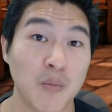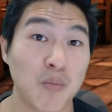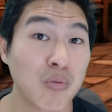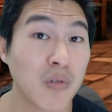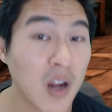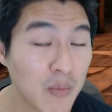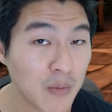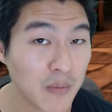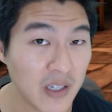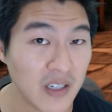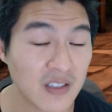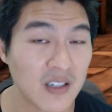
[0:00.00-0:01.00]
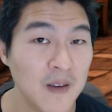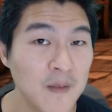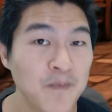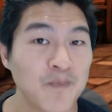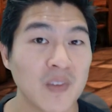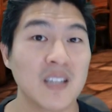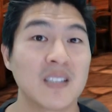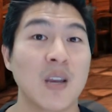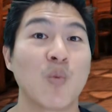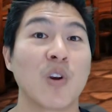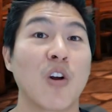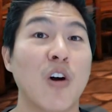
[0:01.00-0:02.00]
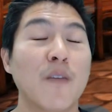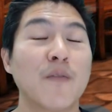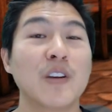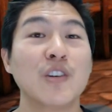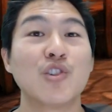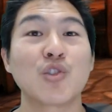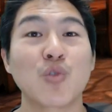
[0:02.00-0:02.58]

The problem is that we're often